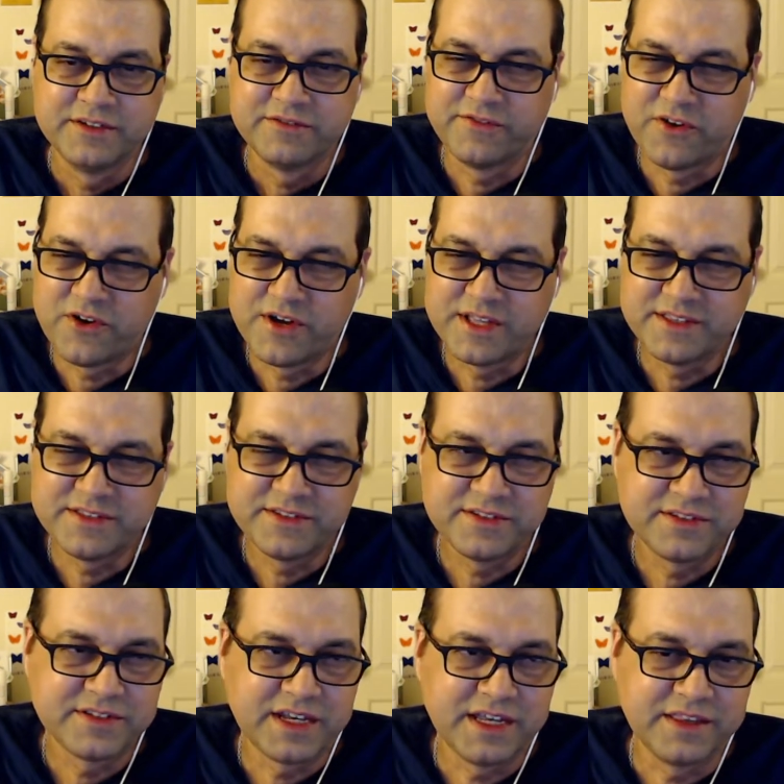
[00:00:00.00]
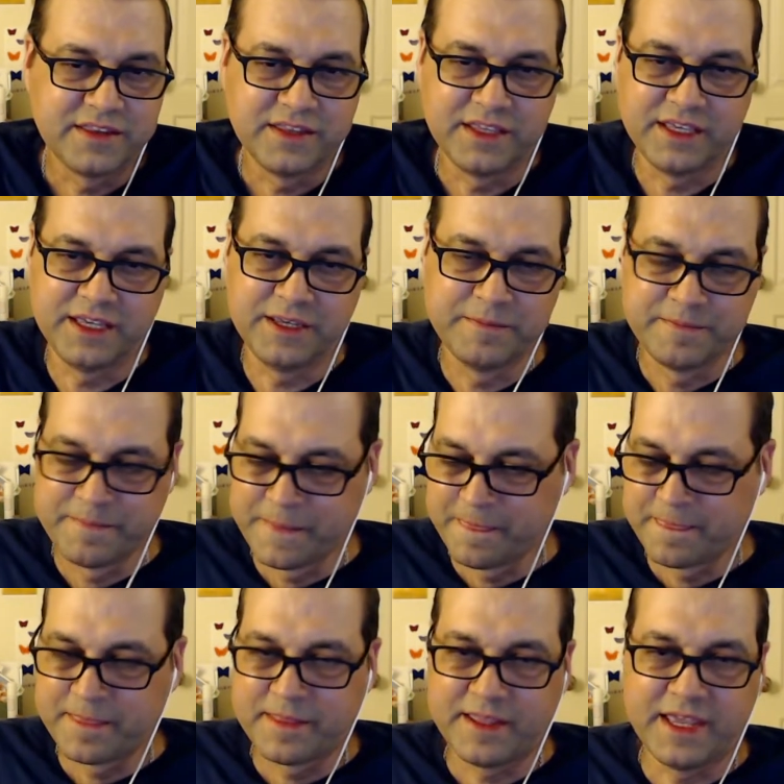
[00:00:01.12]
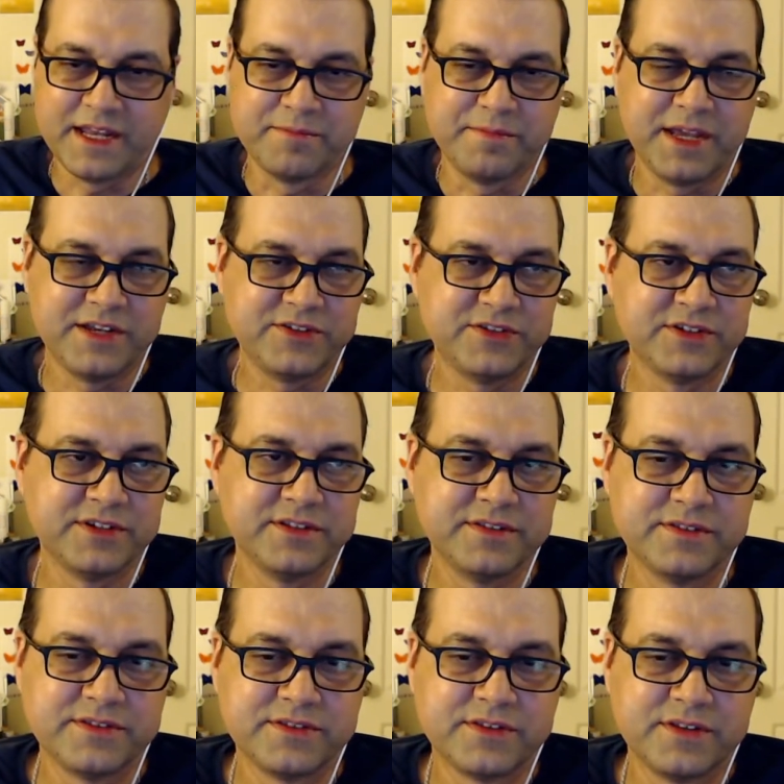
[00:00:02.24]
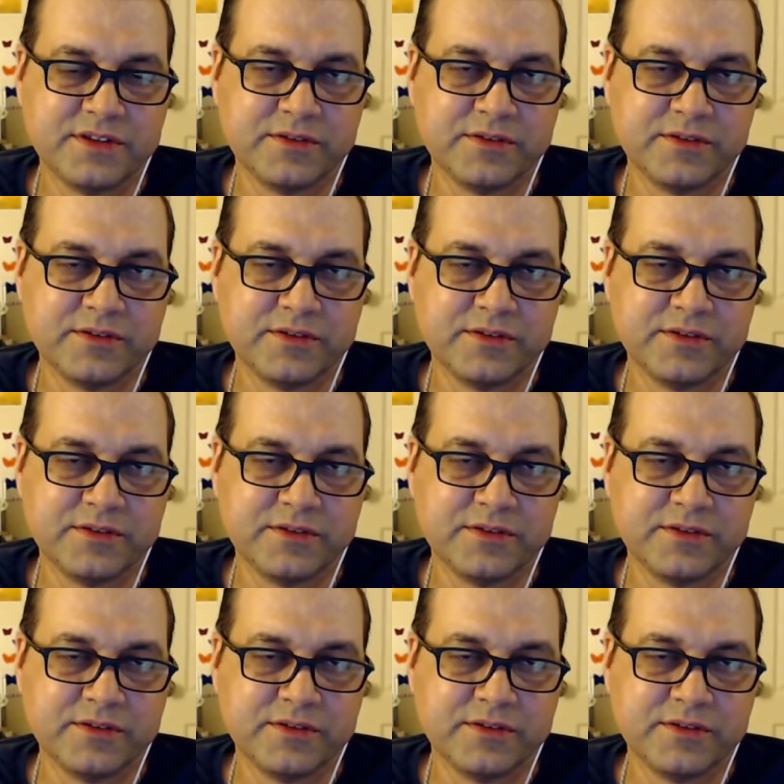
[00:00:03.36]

fonts, the animations,